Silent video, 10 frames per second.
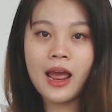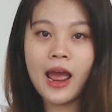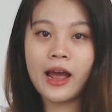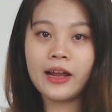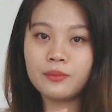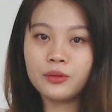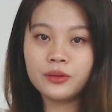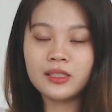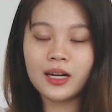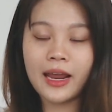and put
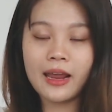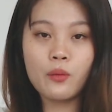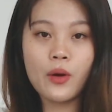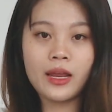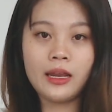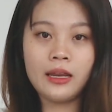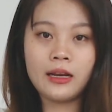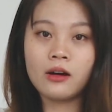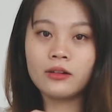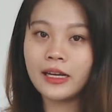the gateway
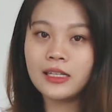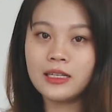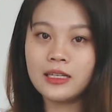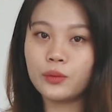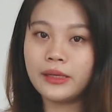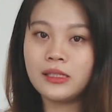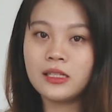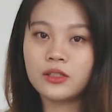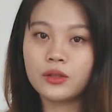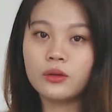connected with the
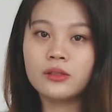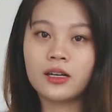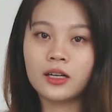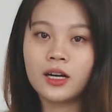router.